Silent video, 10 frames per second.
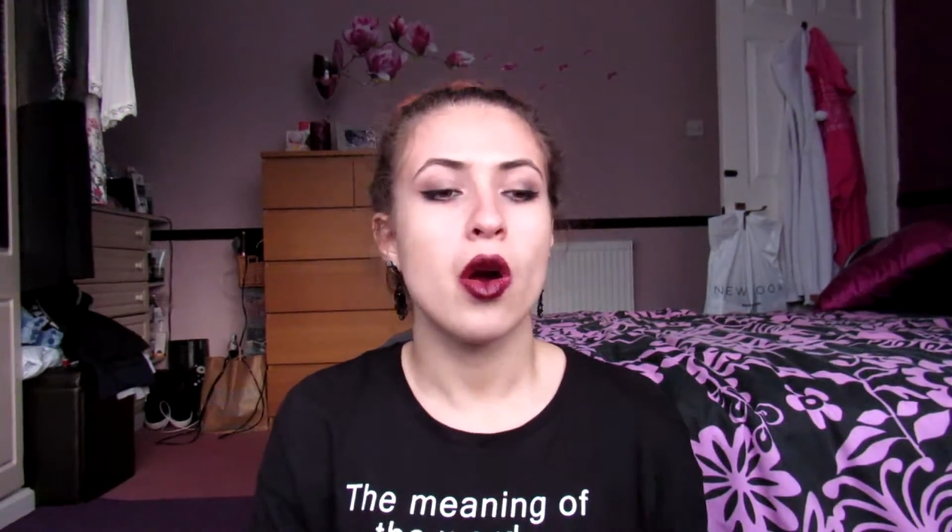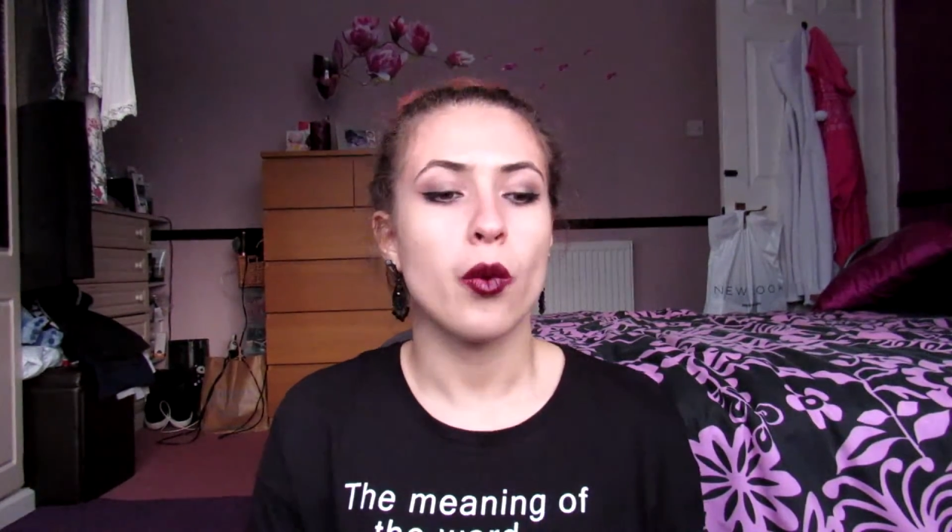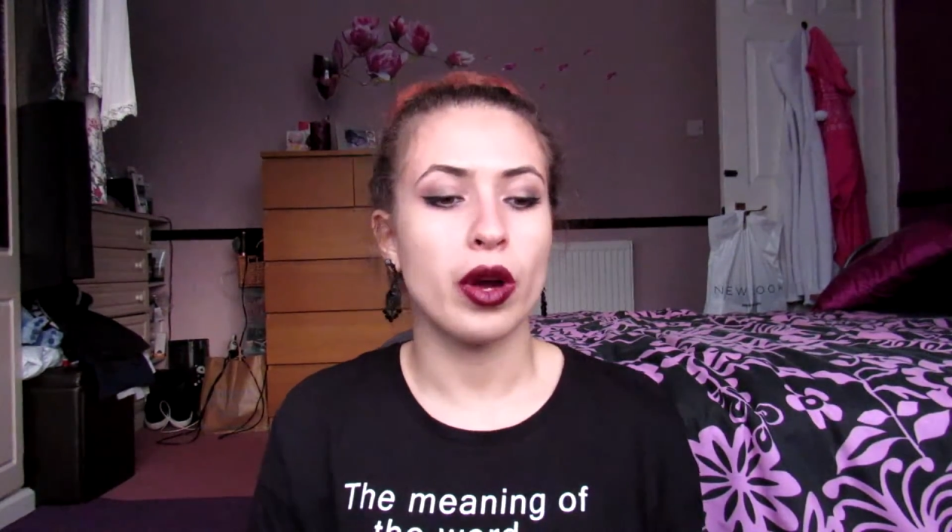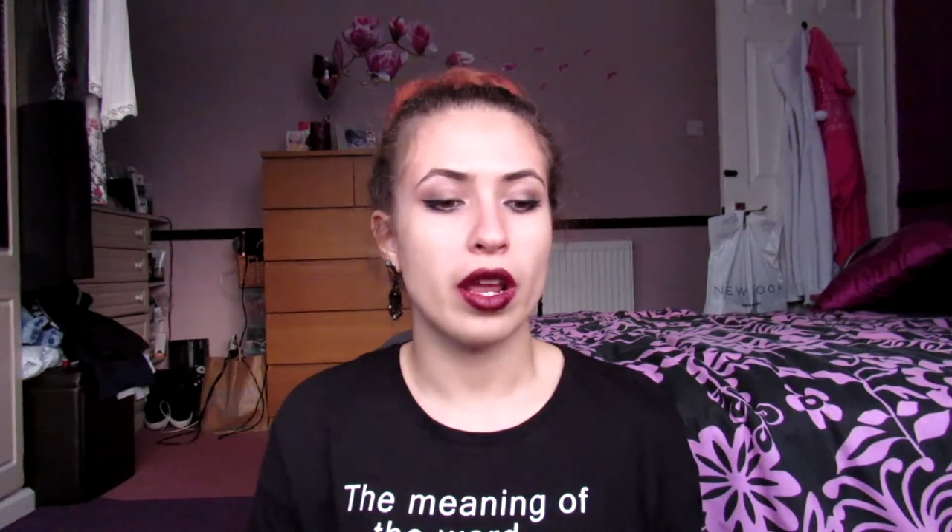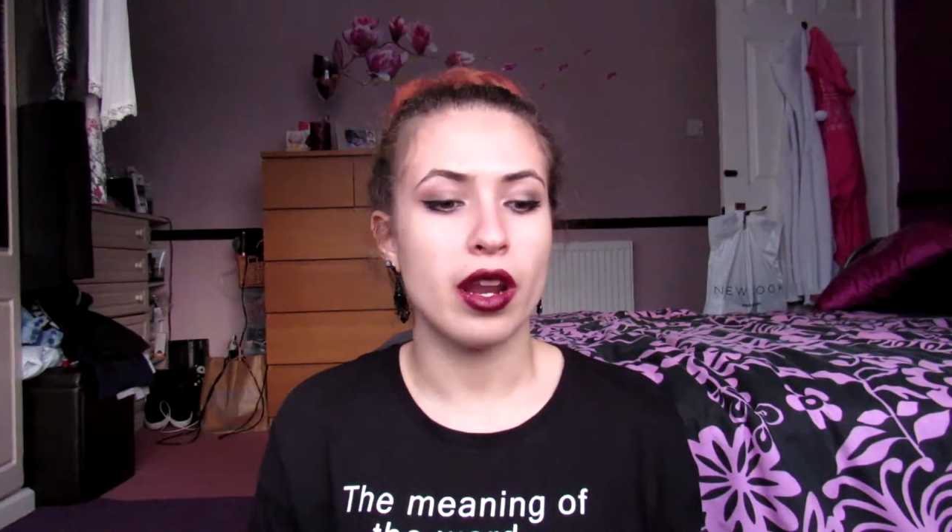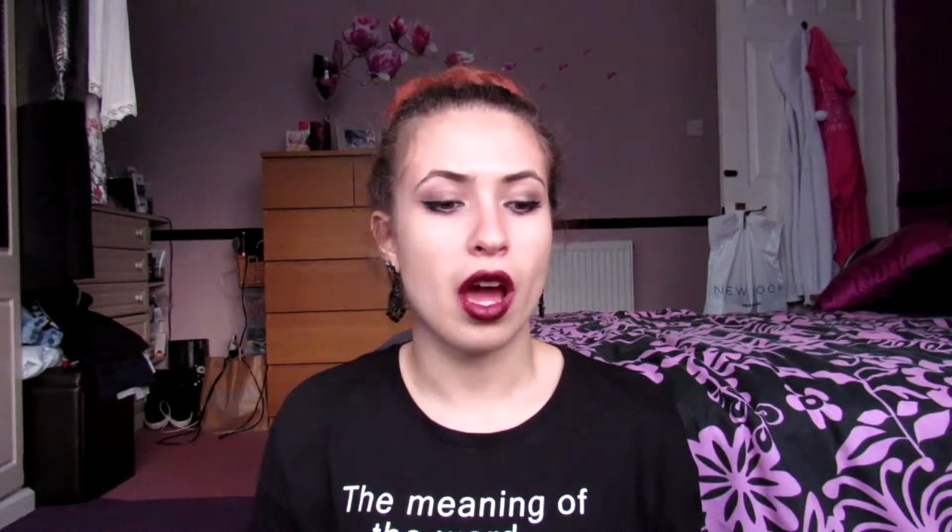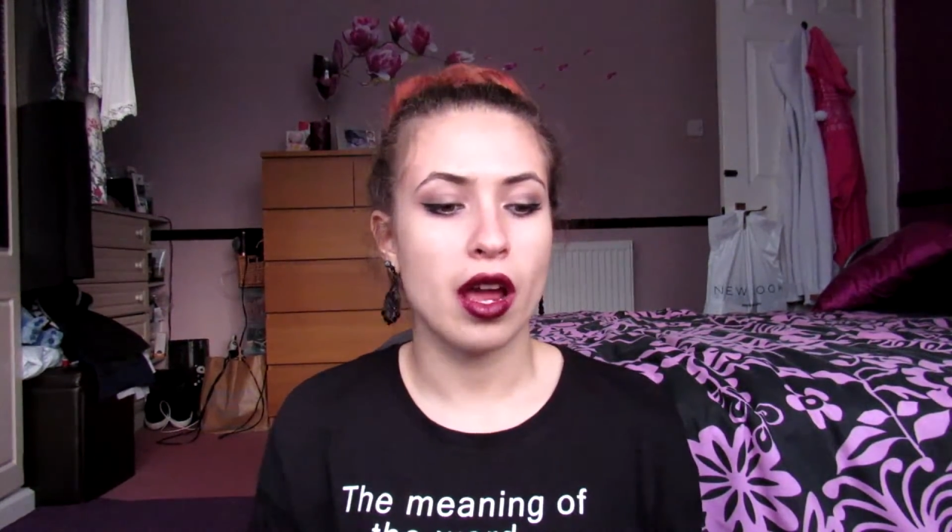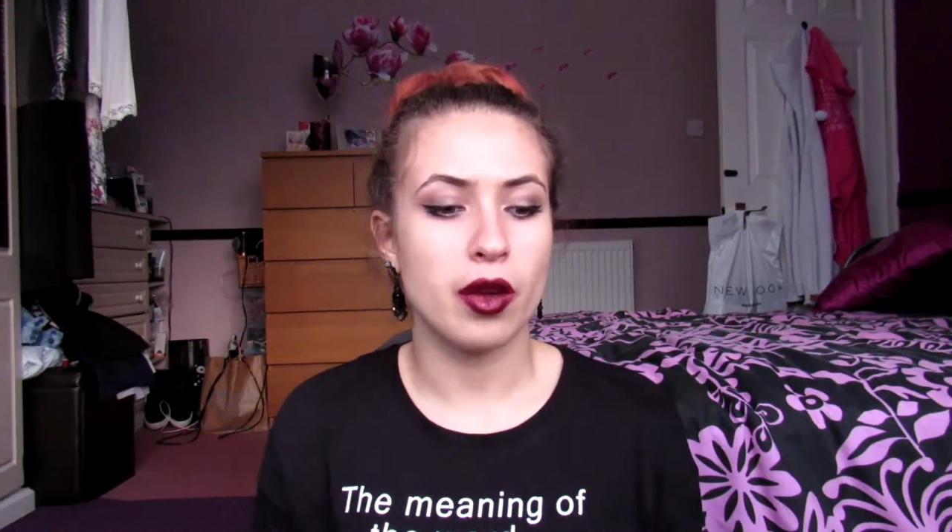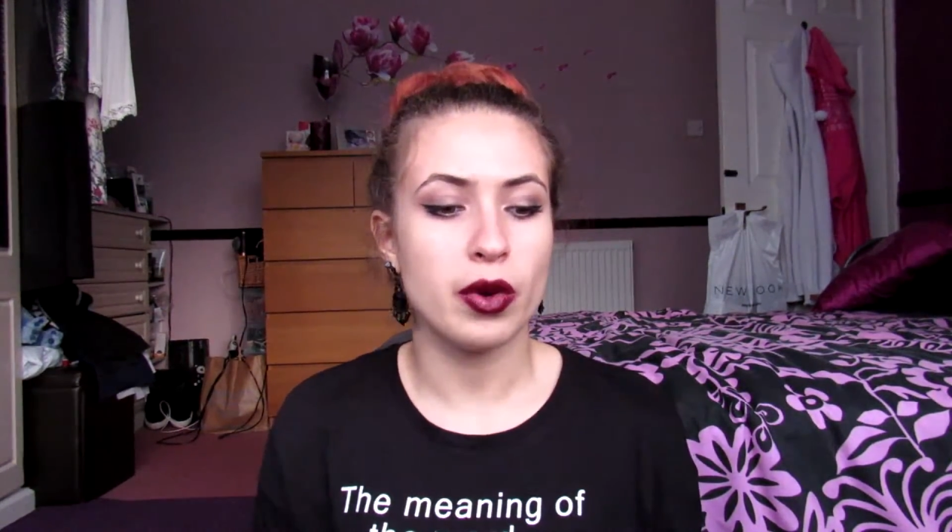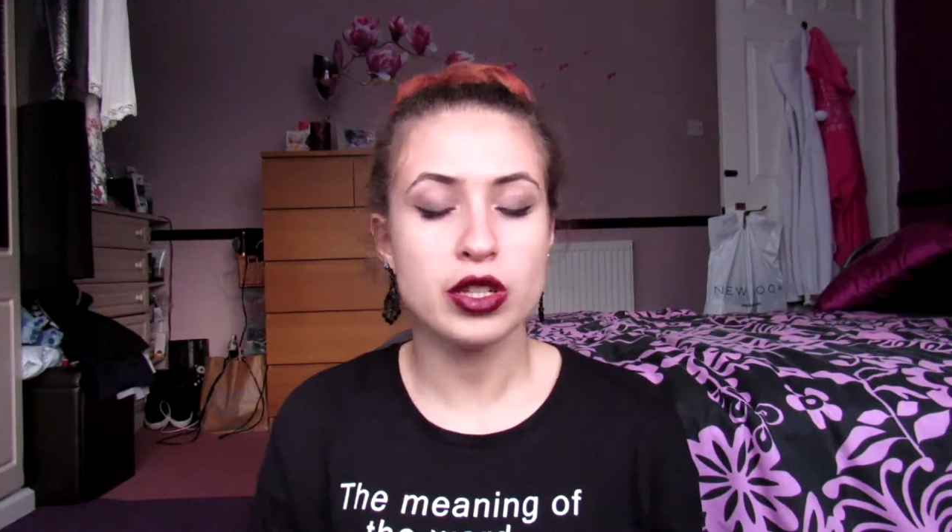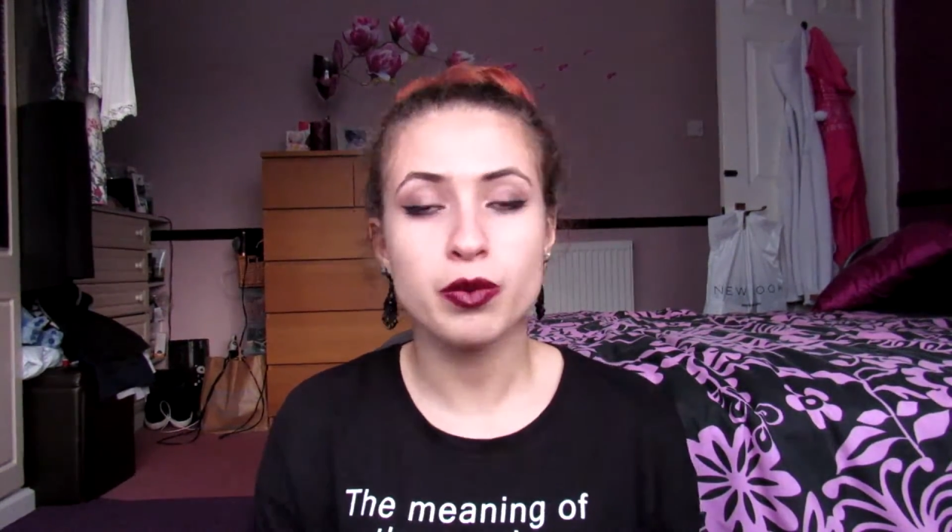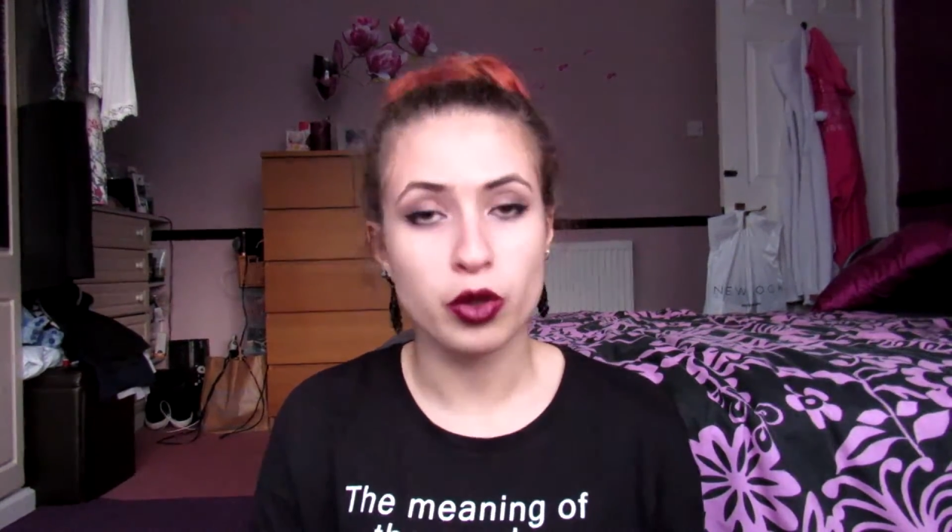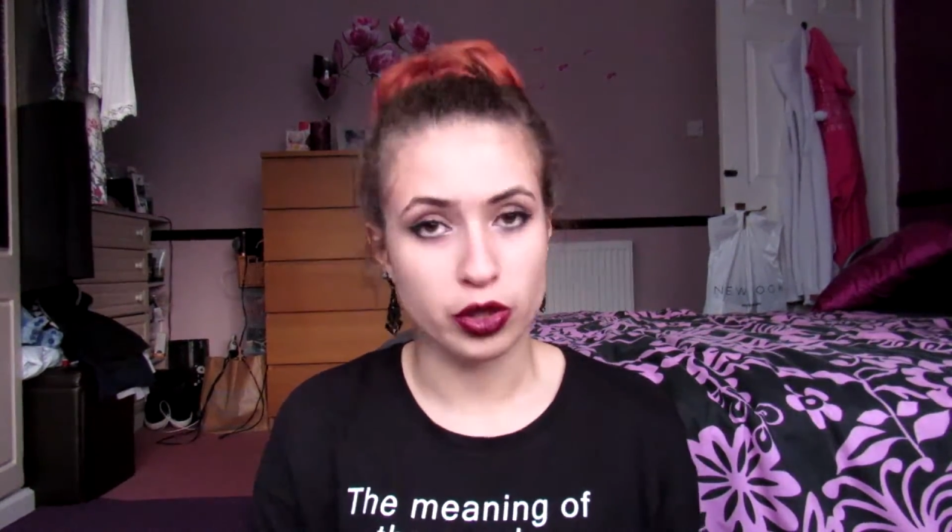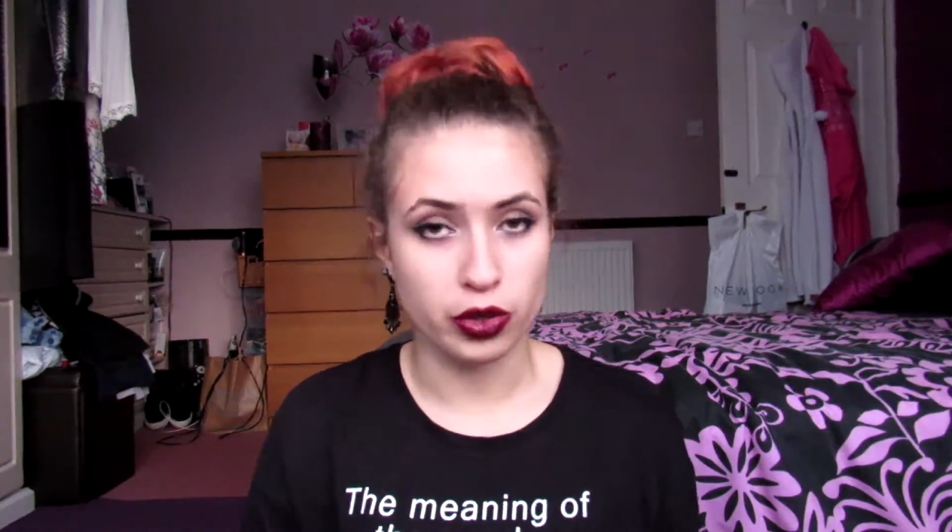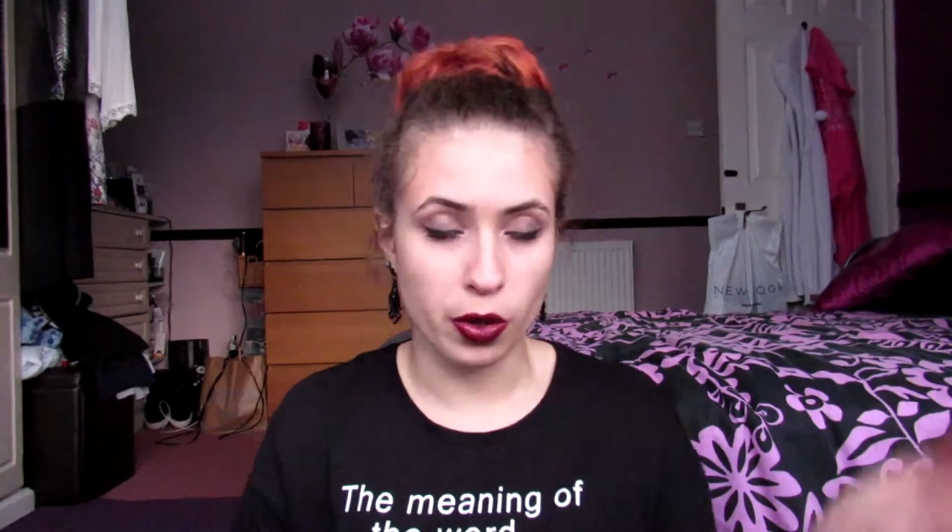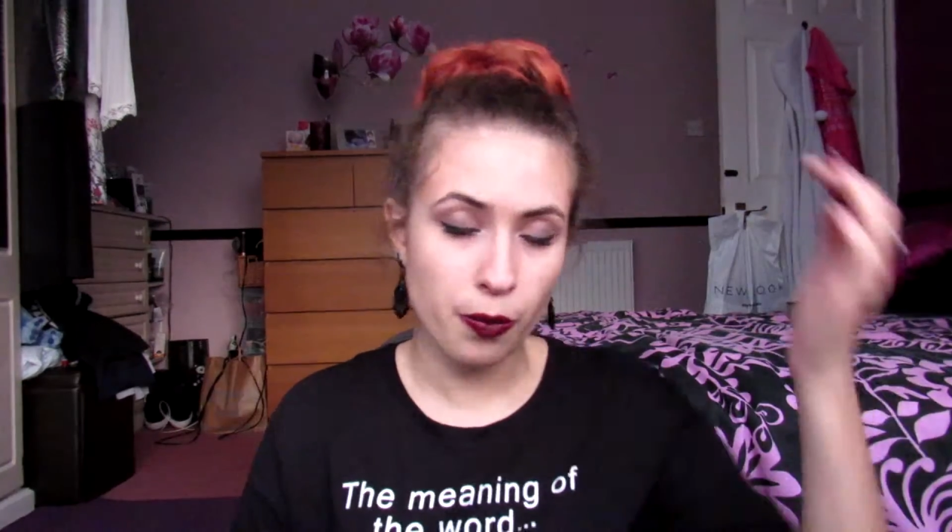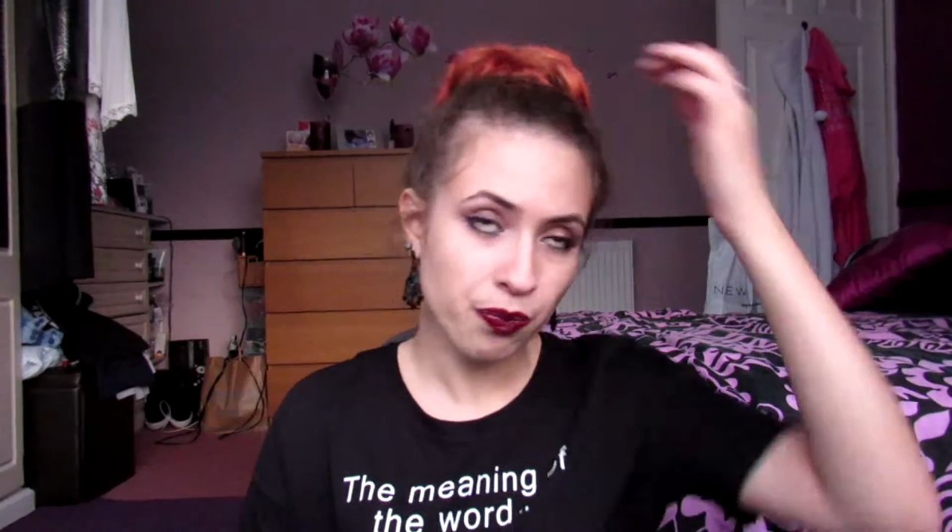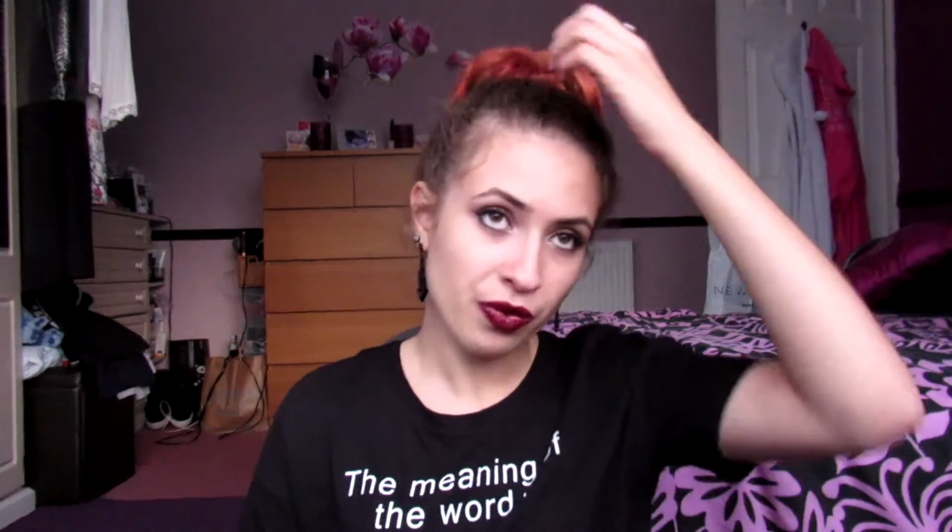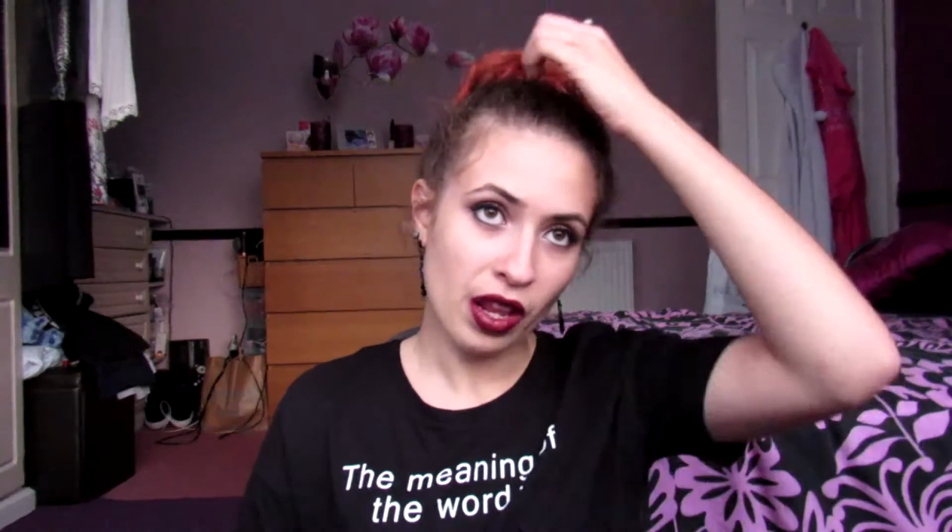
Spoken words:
when I went to Portugal,